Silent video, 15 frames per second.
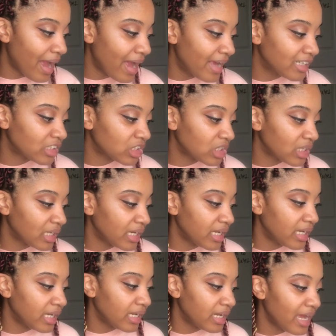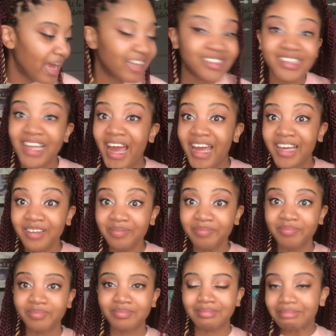Ashley Eckstein.
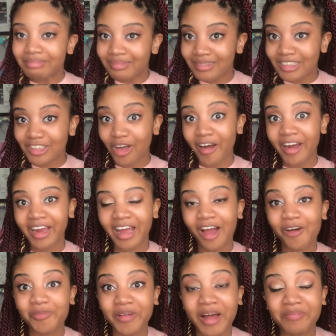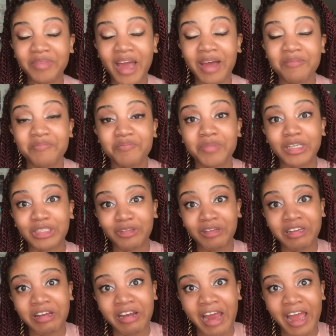Sorry, hope I'm not
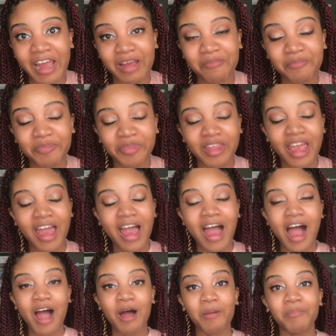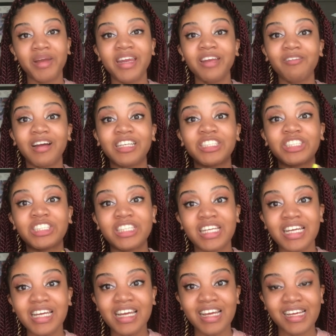butchering your name. Uh, but anyway,
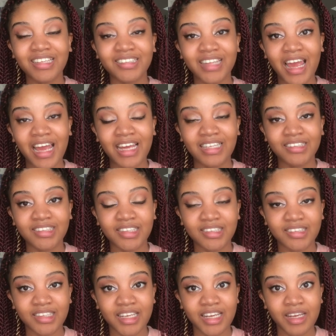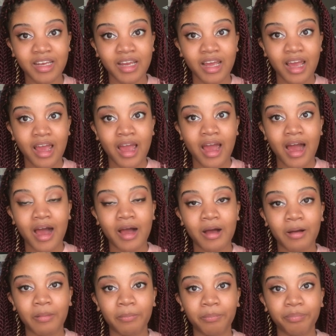she is a Disney
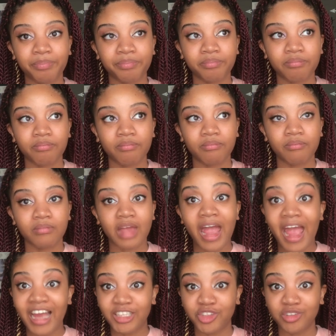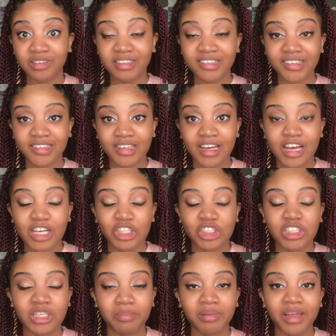um, actress.
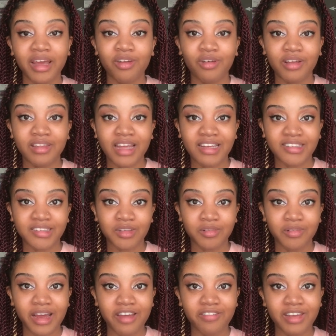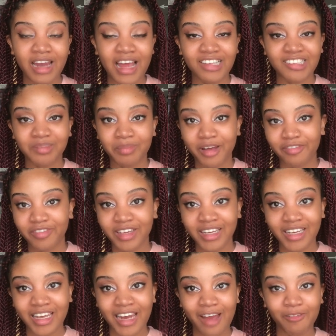She played on That's So Raven as
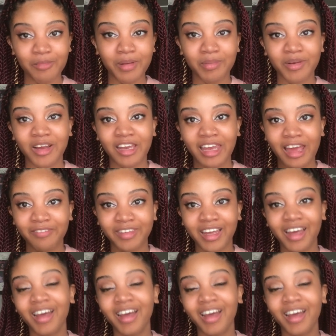Muffy, and I remembered her laughter.